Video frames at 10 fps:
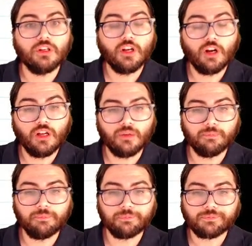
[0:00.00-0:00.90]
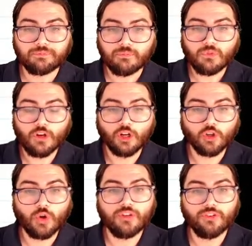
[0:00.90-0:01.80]
column
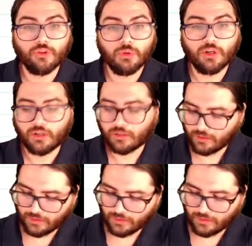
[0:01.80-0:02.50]
across the bar.